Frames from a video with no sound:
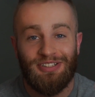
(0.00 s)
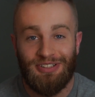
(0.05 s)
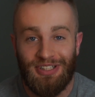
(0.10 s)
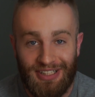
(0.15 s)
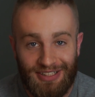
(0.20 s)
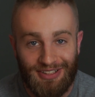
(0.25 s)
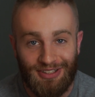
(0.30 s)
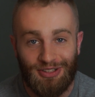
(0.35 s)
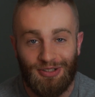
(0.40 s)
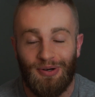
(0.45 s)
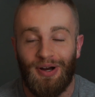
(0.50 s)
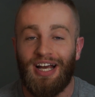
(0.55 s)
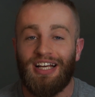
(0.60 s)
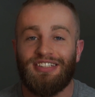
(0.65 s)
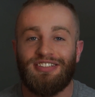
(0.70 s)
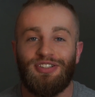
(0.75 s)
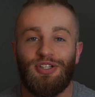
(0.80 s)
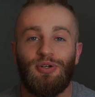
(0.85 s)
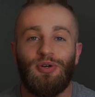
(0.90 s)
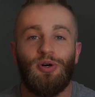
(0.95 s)
Jesus
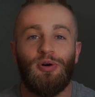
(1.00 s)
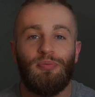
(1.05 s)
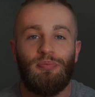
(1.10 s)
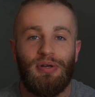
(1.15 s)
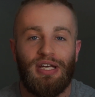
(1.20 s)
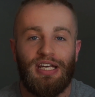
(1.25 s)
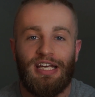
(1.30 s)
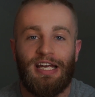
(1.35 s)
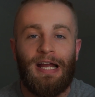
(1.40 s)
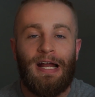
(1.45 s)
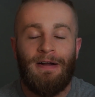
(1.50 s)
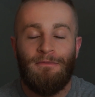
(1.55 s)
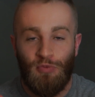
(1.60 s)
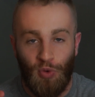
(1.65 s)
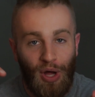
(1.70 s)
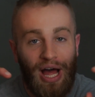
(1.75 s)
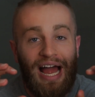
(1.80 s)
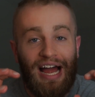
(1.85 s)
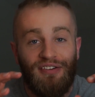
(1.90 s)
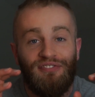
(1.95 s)
Christ who will be
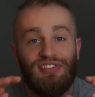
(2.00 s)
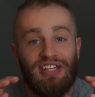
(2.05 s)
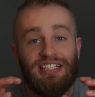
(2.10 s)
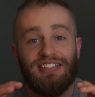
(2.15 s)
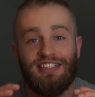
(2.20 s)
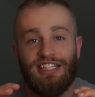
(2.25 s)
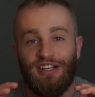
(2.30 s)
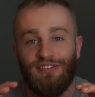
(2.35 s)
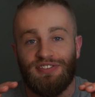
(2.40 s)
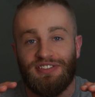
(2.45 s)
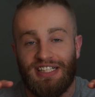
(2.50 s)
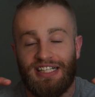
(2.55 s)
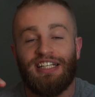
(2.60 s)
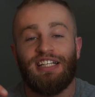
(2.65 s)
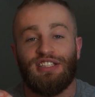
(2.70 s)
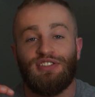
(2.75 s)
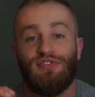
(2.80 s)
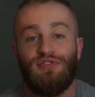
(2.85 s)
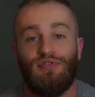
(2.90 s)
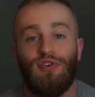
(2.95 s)
will have these gifts in
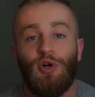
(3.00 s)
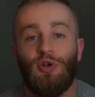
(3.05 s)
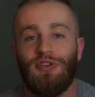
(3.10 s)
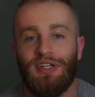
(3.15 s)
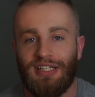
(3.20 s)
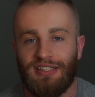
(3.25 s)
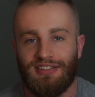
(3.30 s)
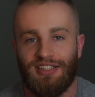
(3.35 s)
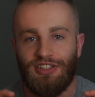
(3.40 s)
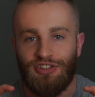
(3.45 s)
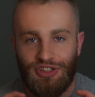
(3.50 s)
his fullness.